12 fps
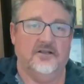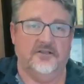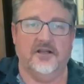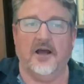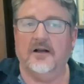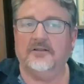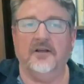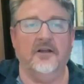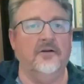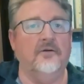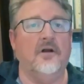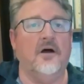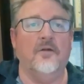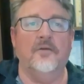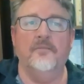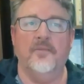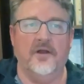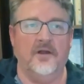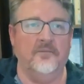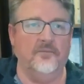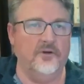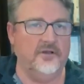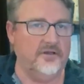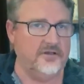tucked under all the
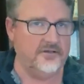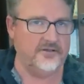memories.